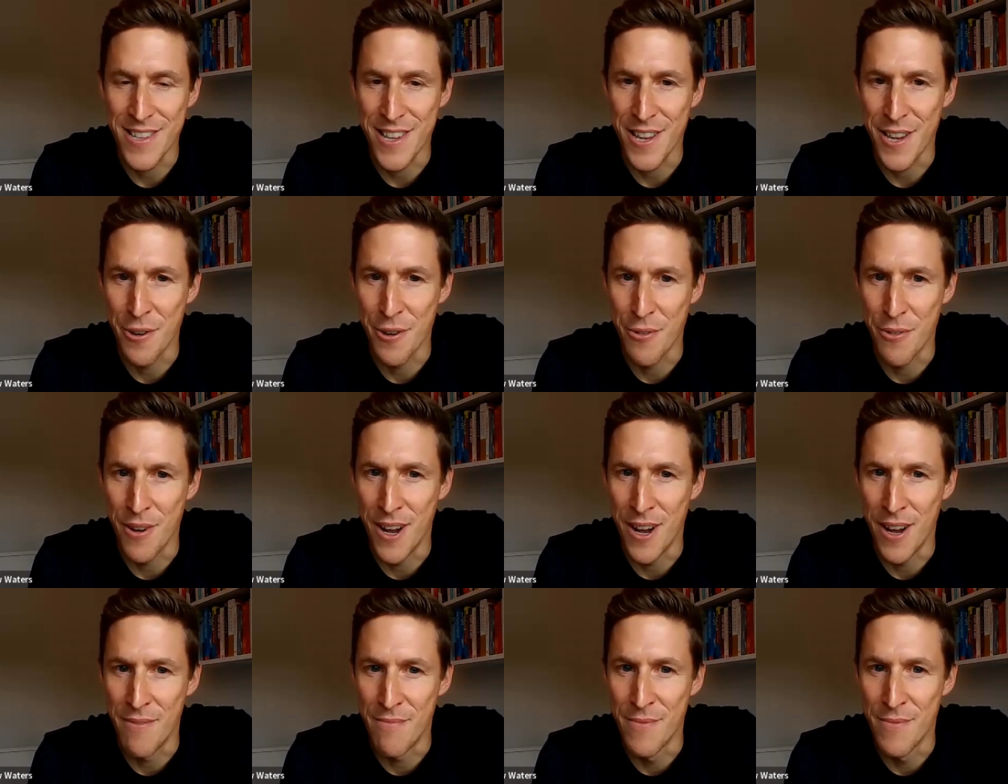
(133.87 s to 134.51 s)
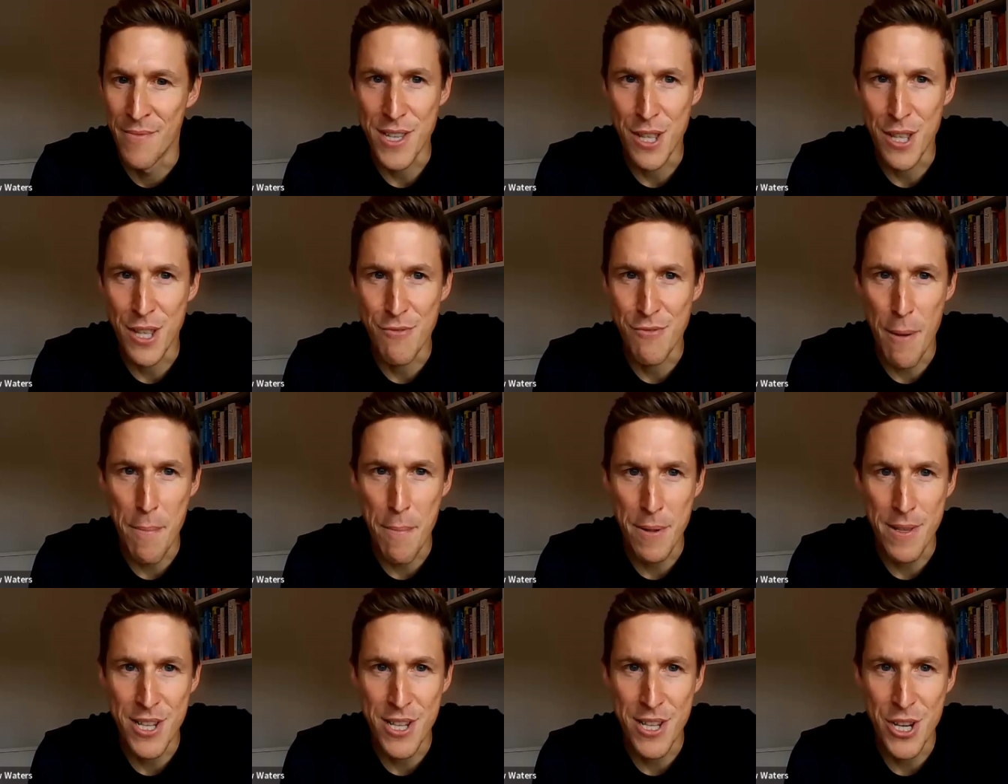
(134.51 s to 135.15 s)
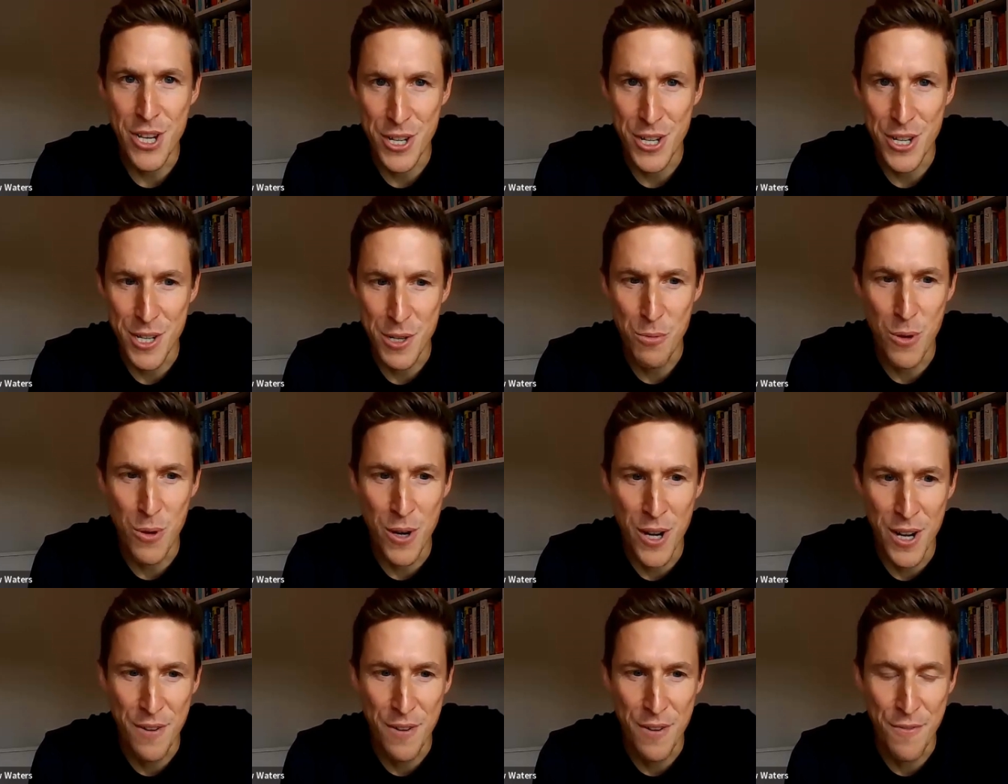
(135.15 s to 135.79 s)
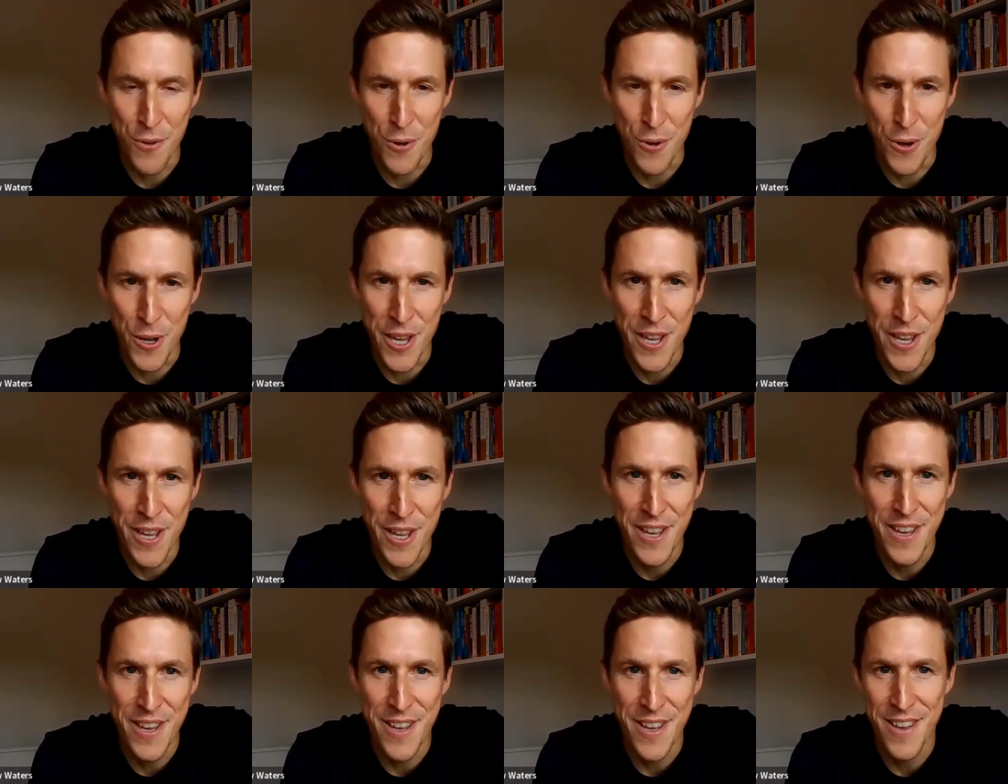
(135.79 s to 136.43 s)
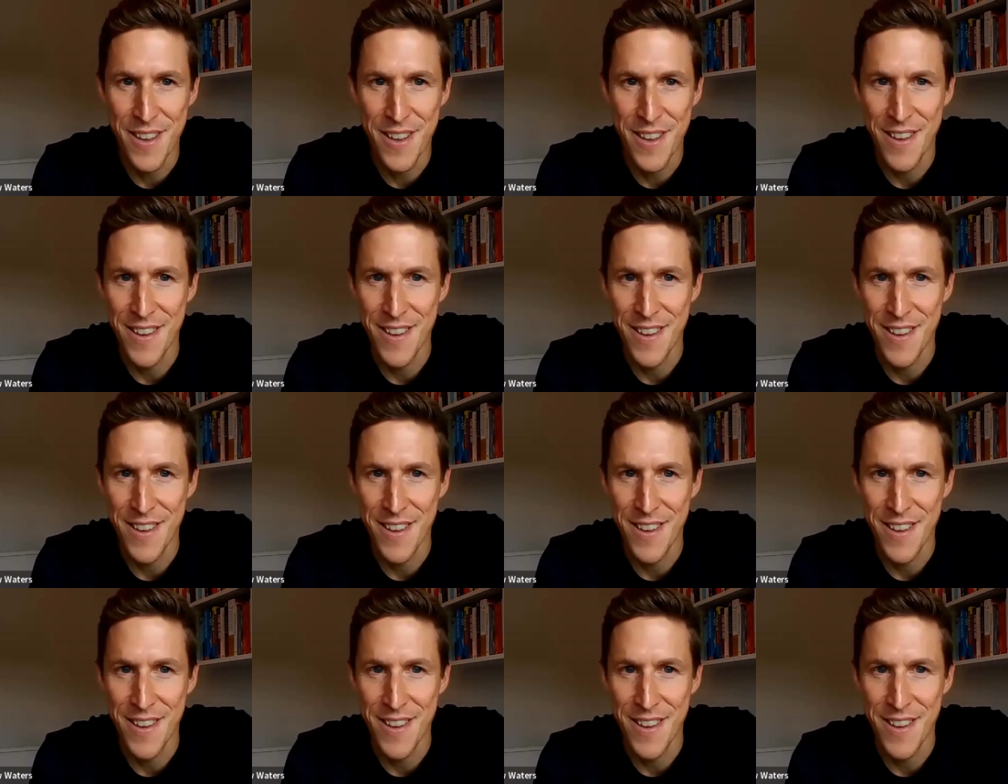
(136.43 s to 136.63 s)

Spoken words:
So obviously the repetition has worked for you.